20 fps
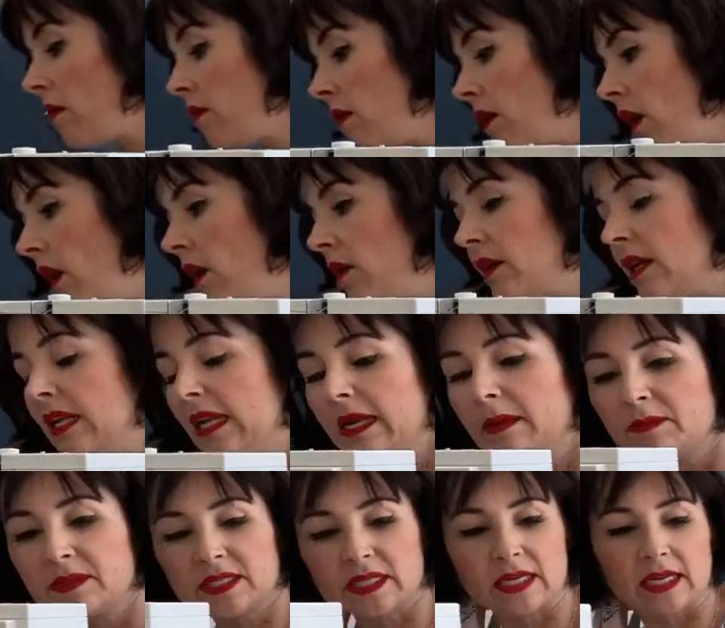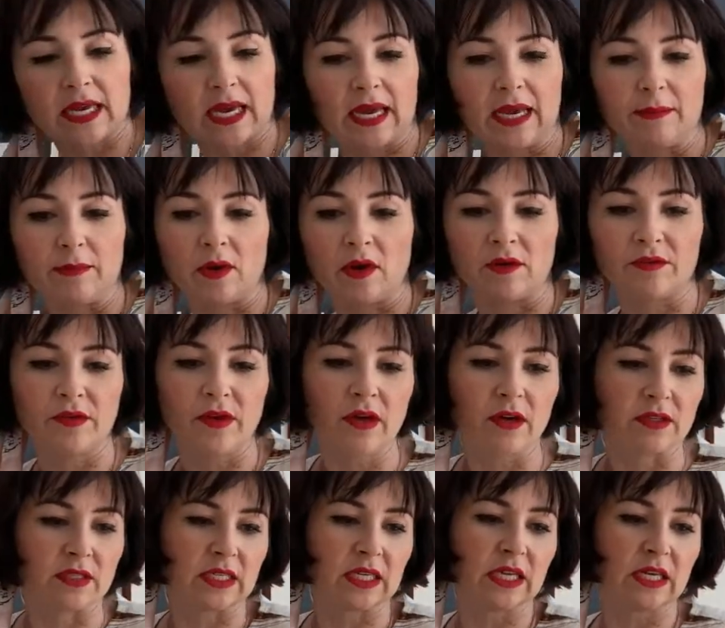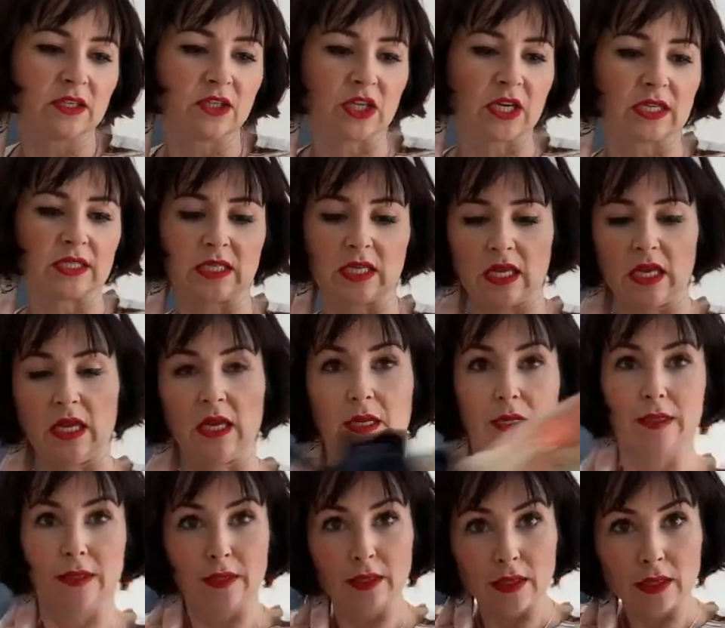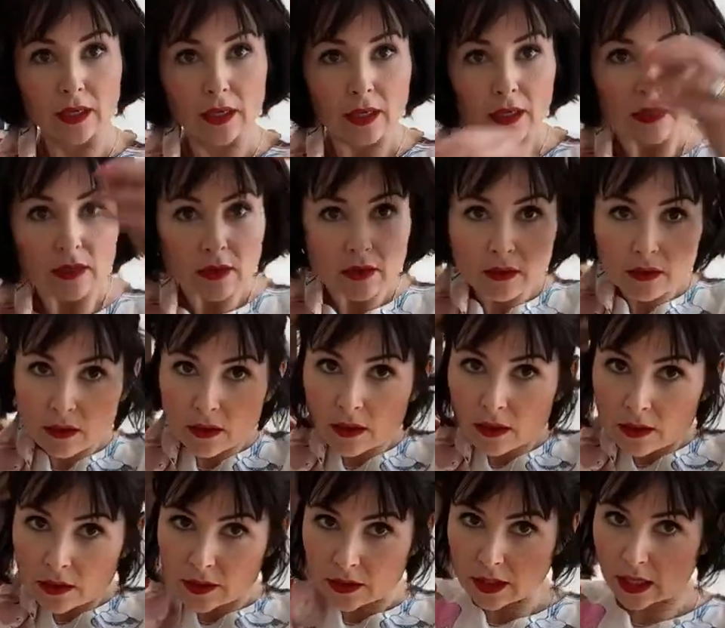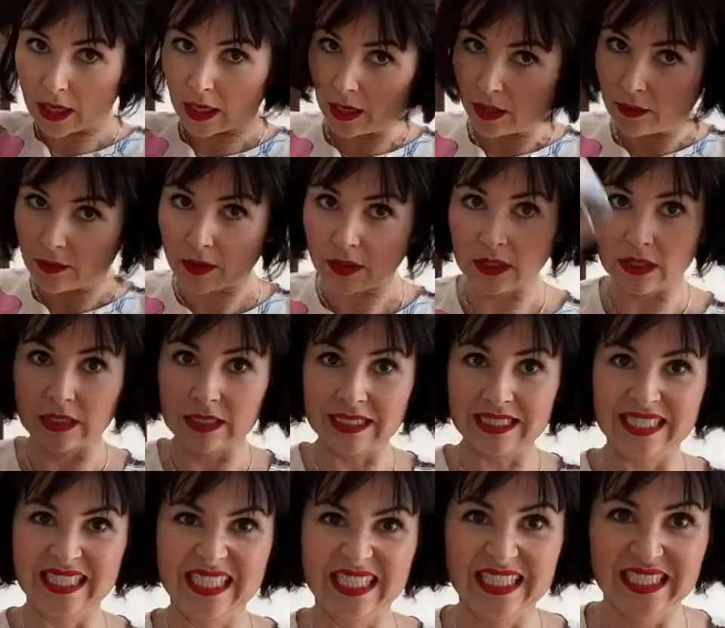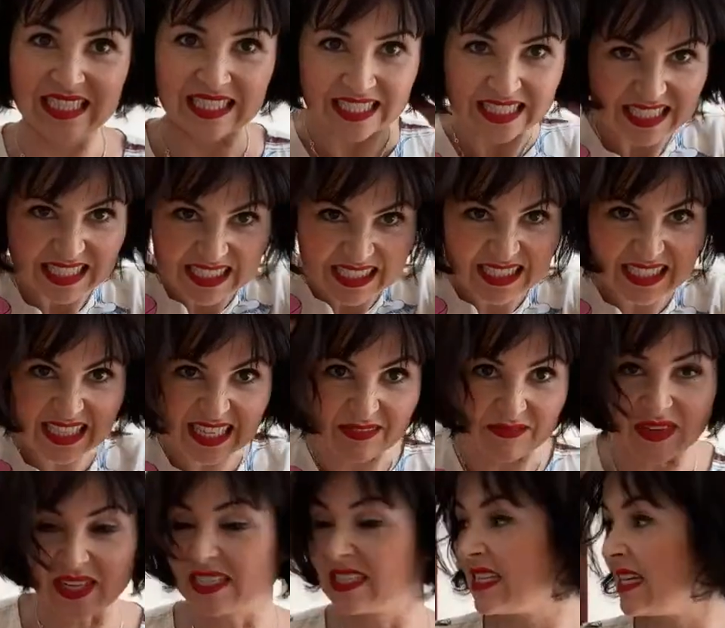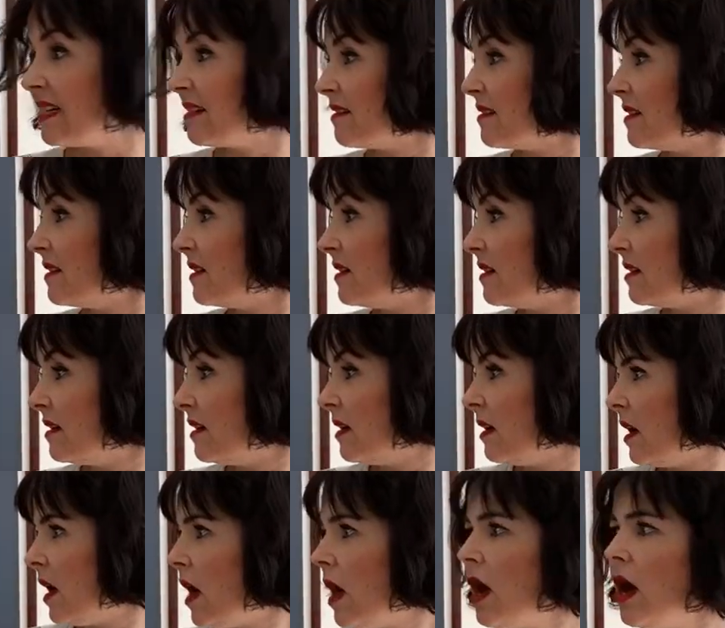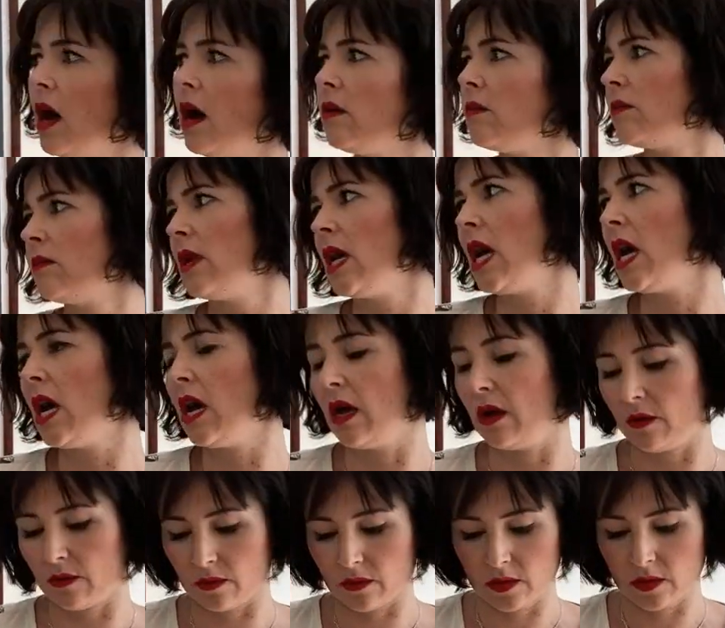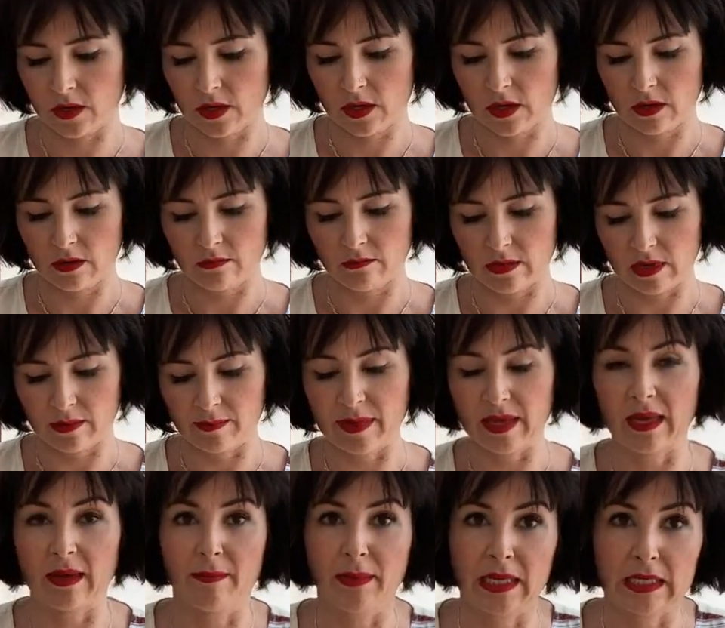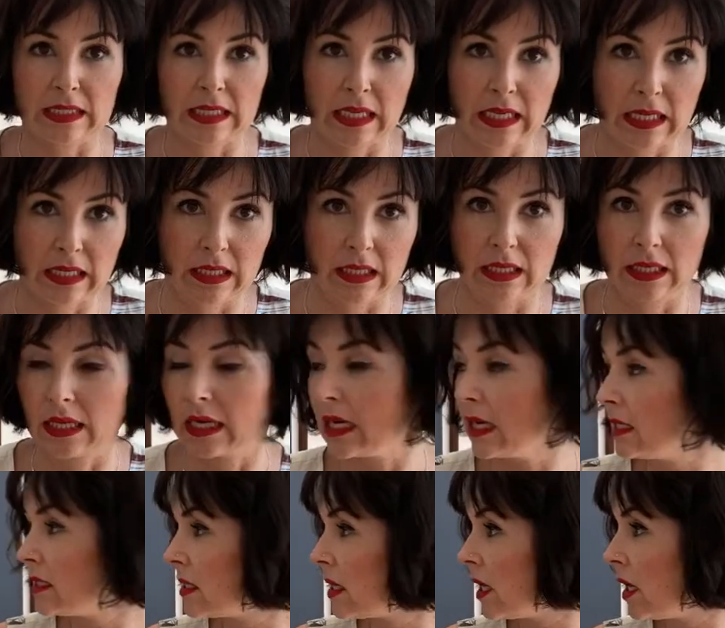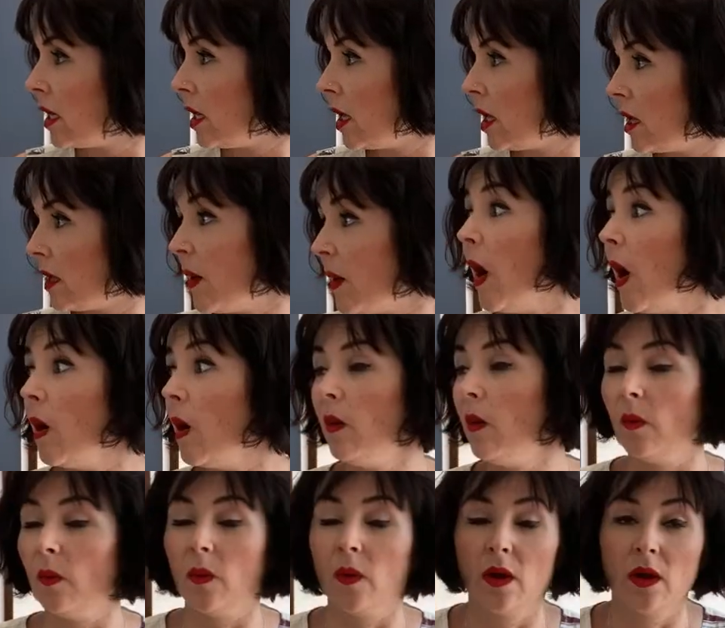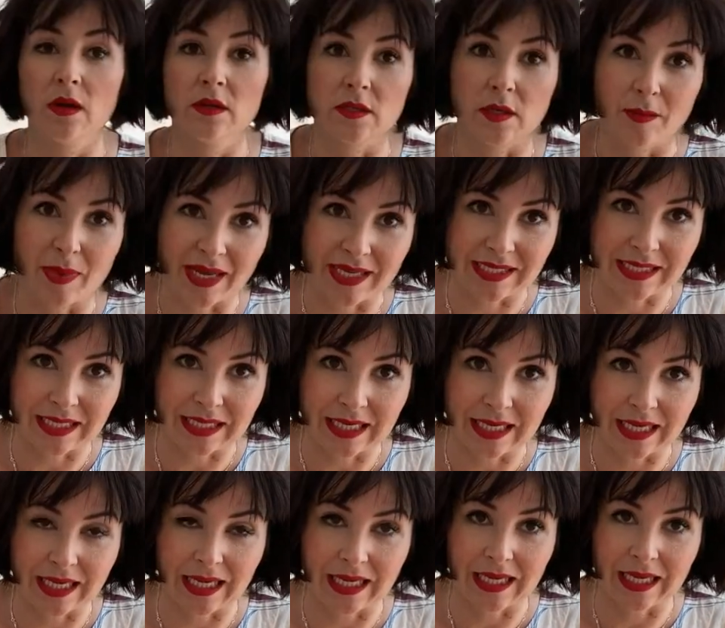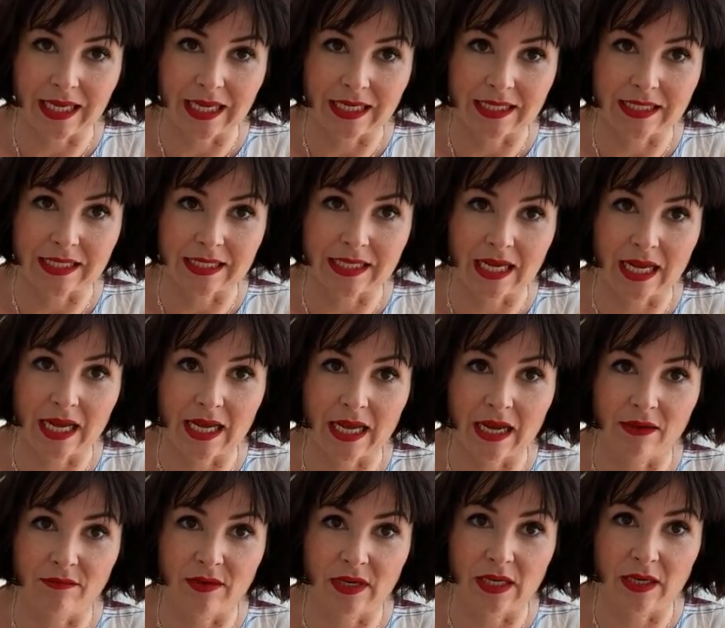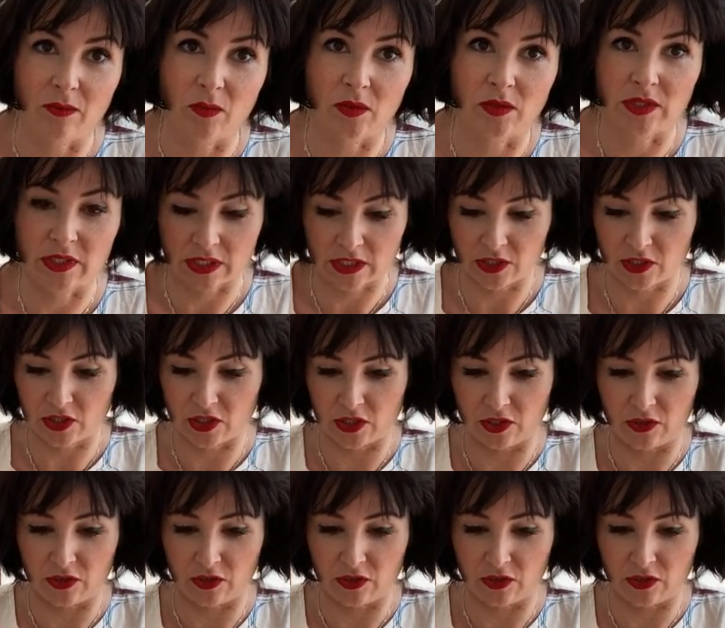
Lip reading: Oh, your lipstick came off. Oh dear, Jazzy. So, you're seeing my tail. Oh no, my bad haircut, guys. Oh, so basically yesterday I really wanted